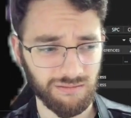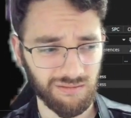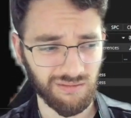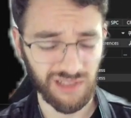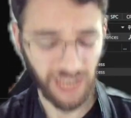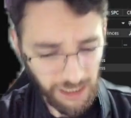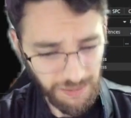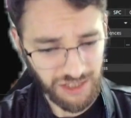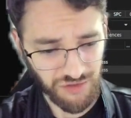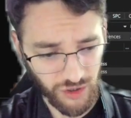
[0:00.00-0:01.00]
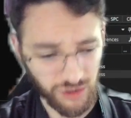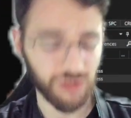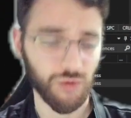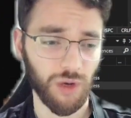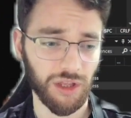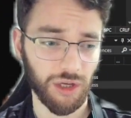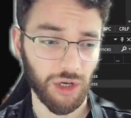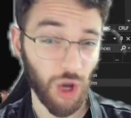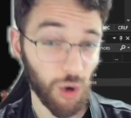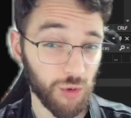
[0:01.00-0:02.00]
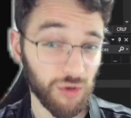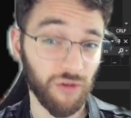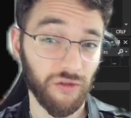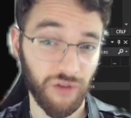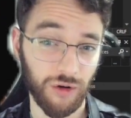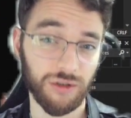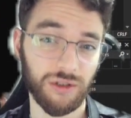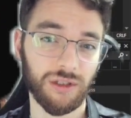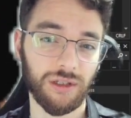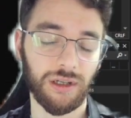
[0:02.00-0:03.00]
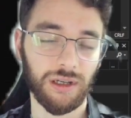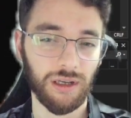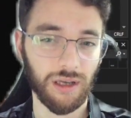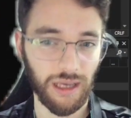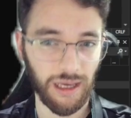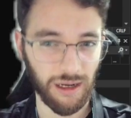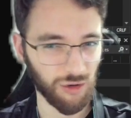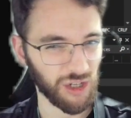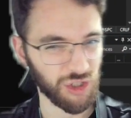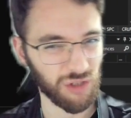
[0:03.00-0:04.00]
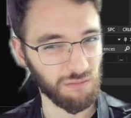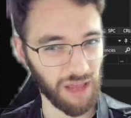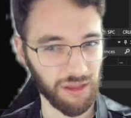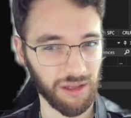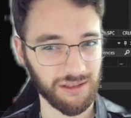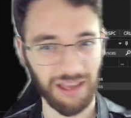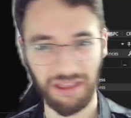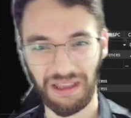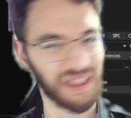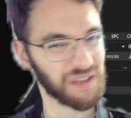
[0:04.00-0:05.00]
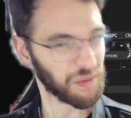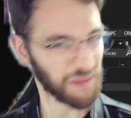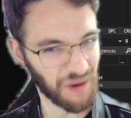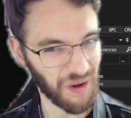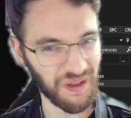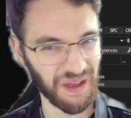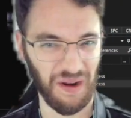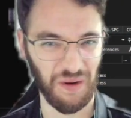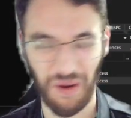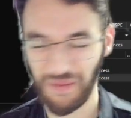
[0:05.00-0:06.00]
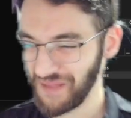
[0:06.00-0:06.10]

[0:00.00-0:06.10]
database first with code first integration methods. I think that's what I'm going to call it. I don't know.